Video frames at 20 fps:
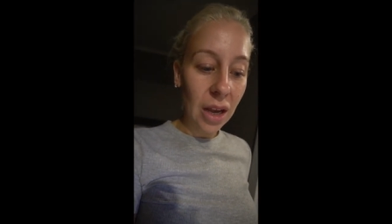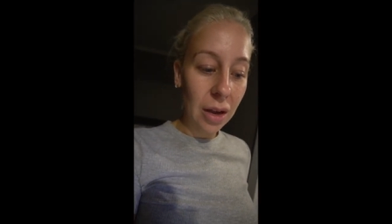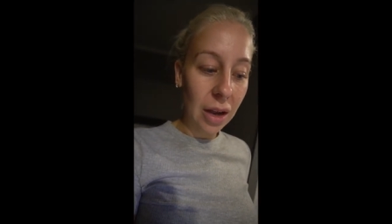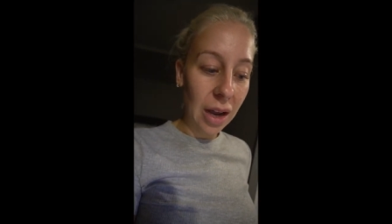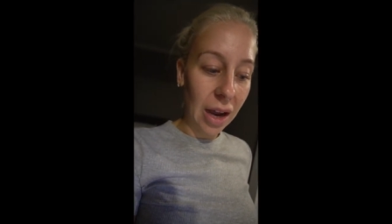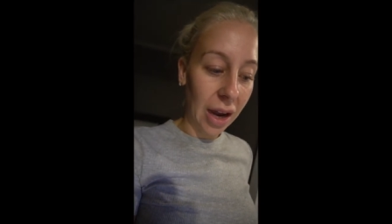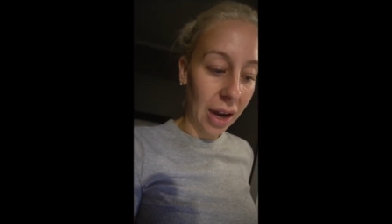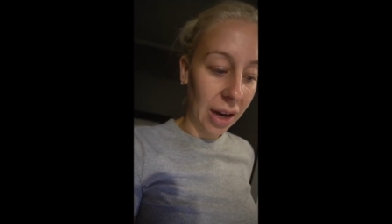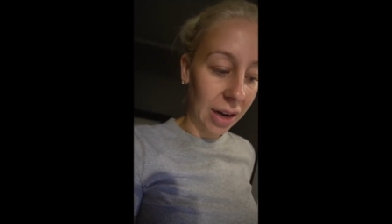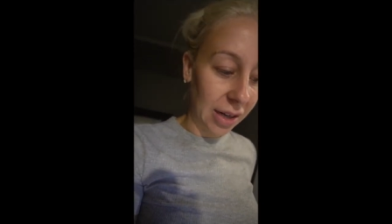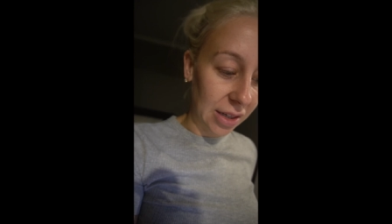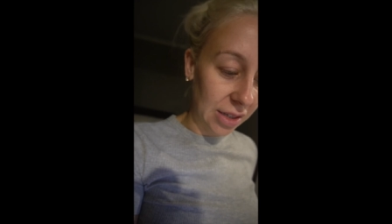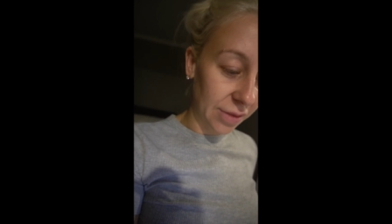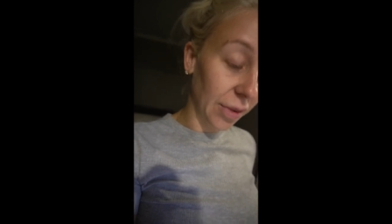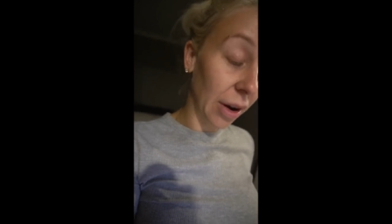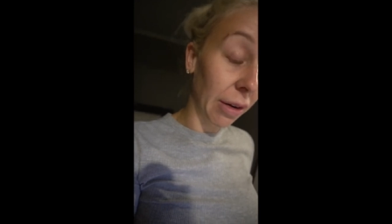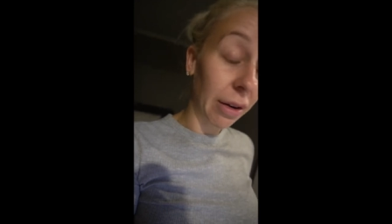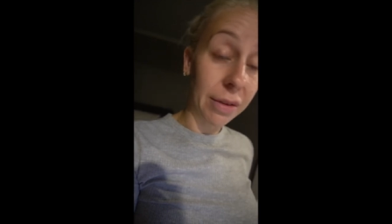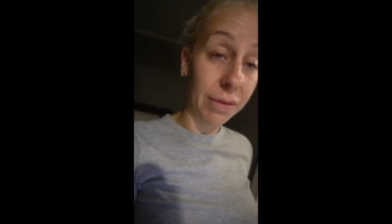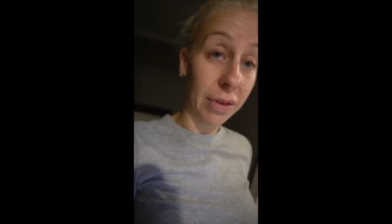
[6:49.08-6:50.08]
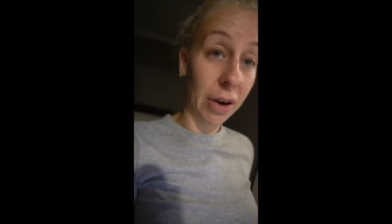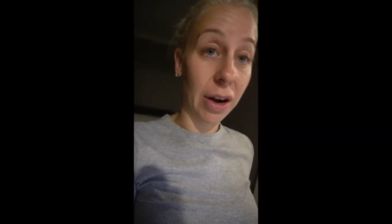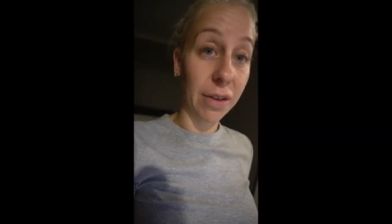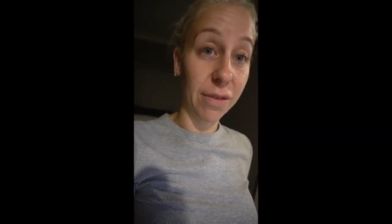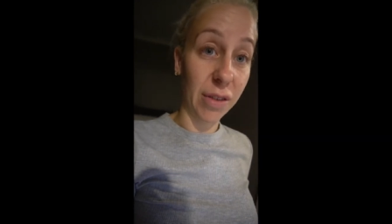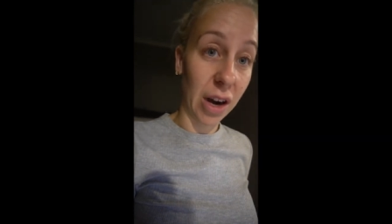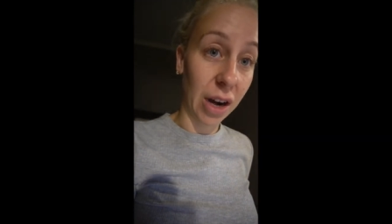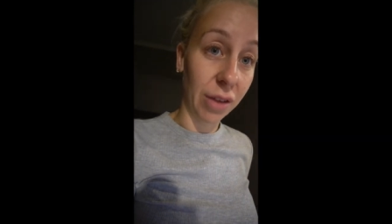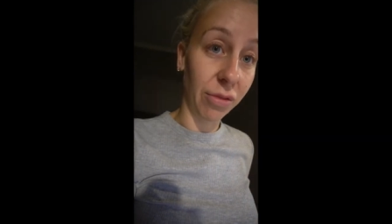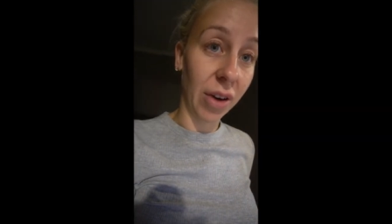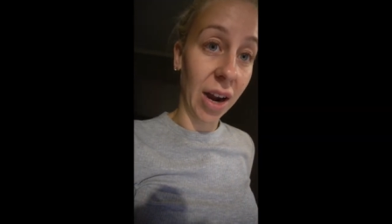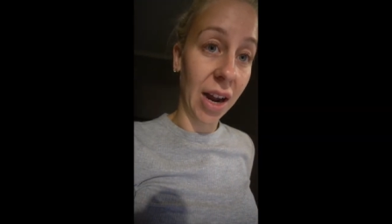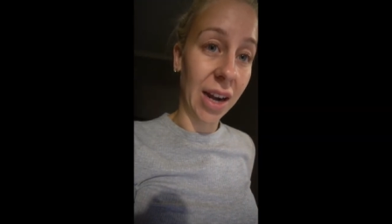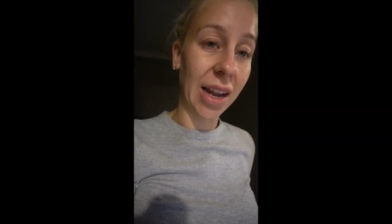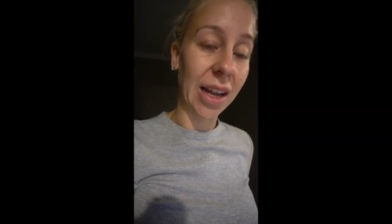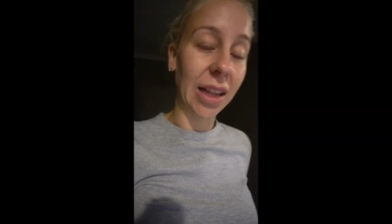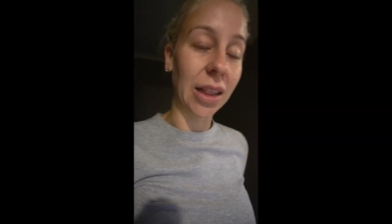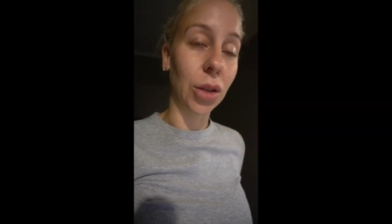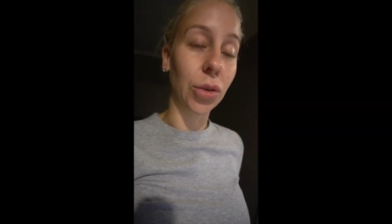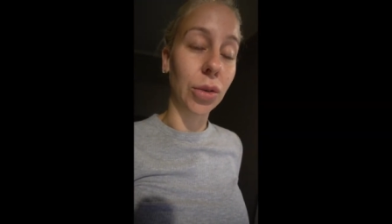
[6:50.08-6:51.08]
and it's very, very, very red.
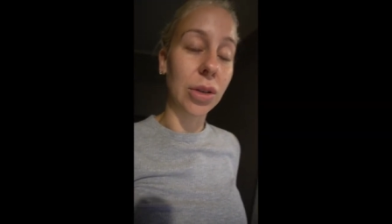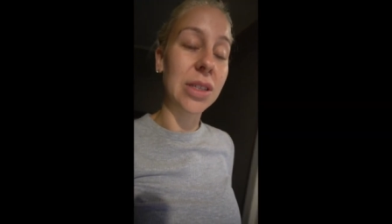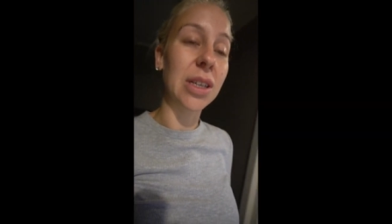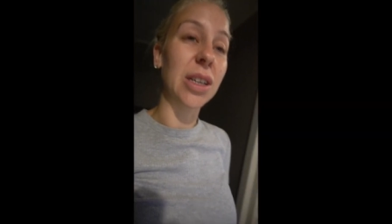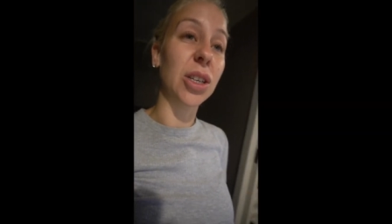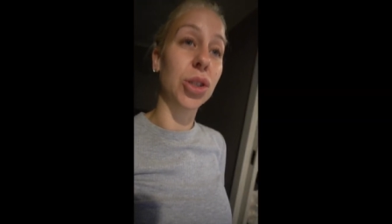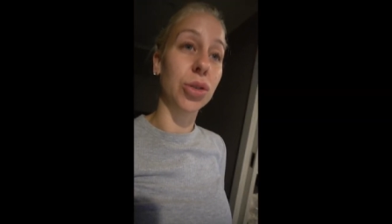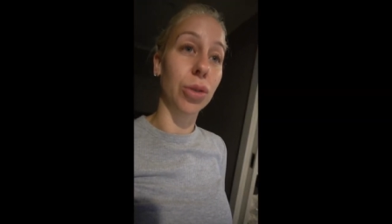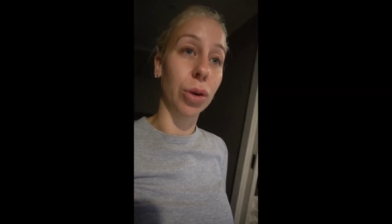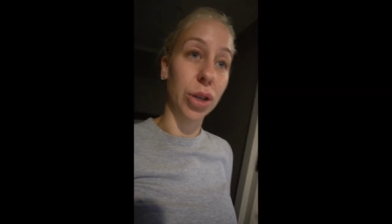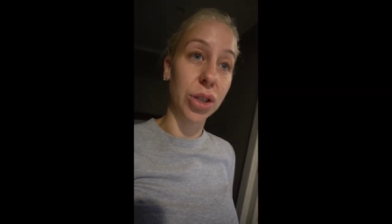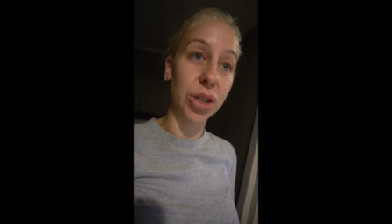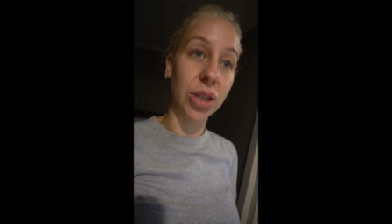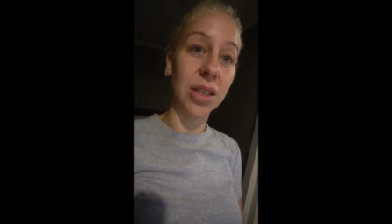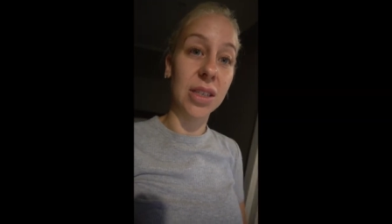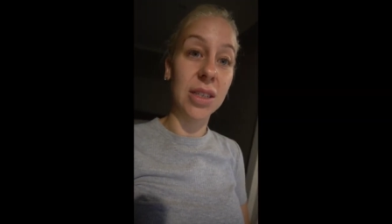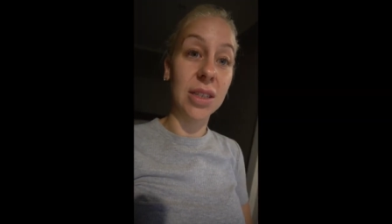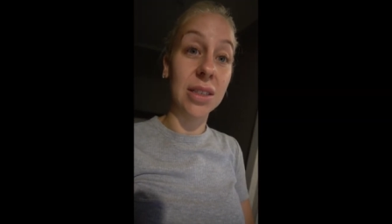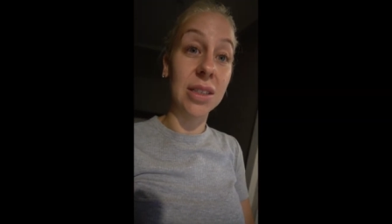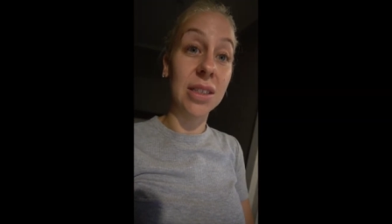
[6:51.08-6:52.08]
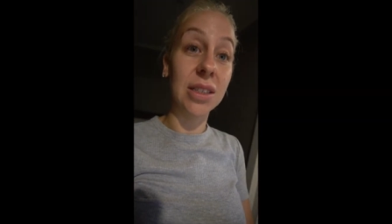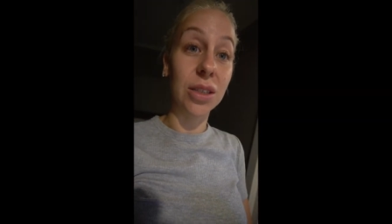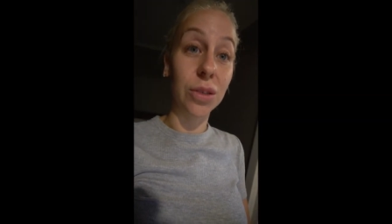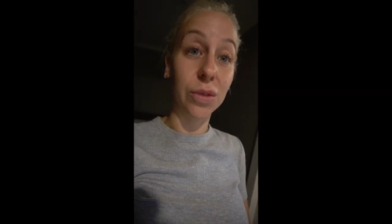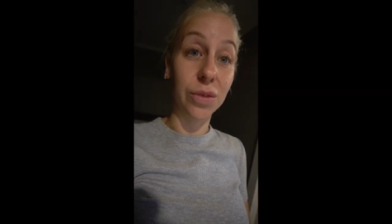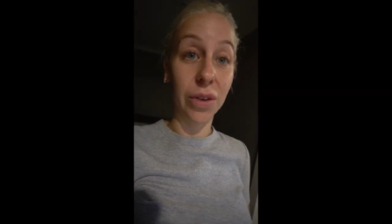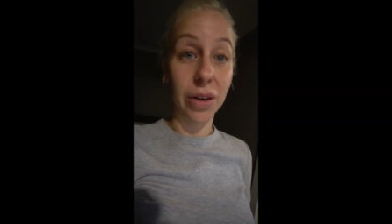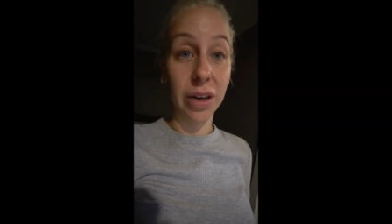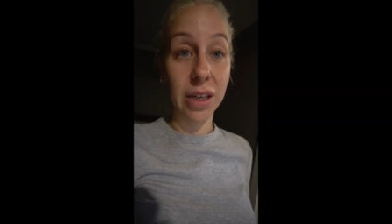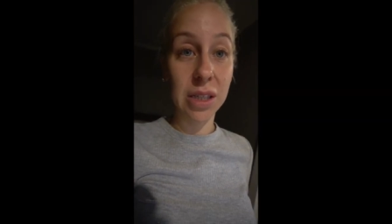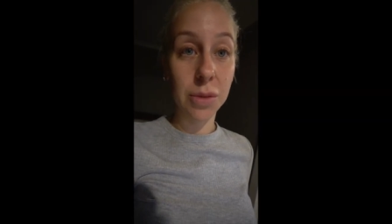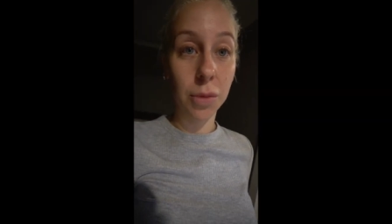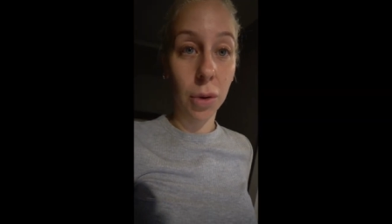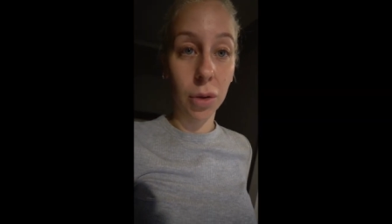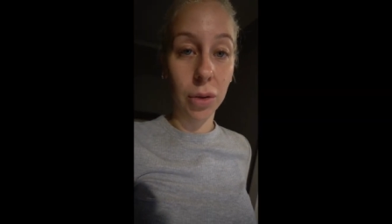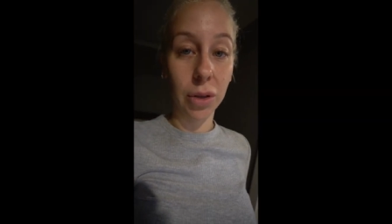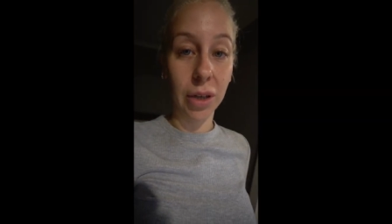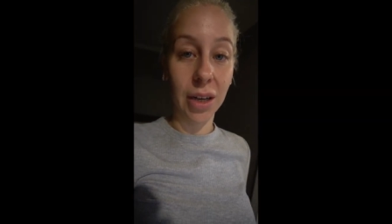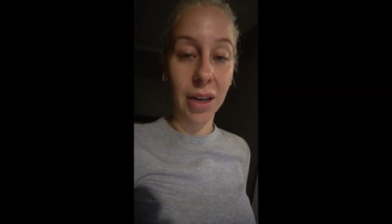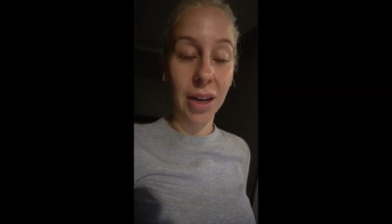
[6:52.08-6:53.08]
It looks atrocious. It's still very
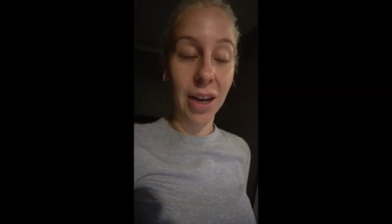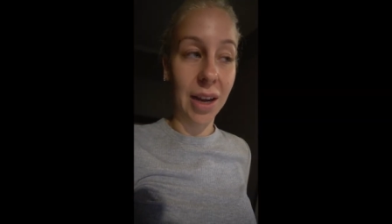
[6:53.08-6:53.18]
swollen.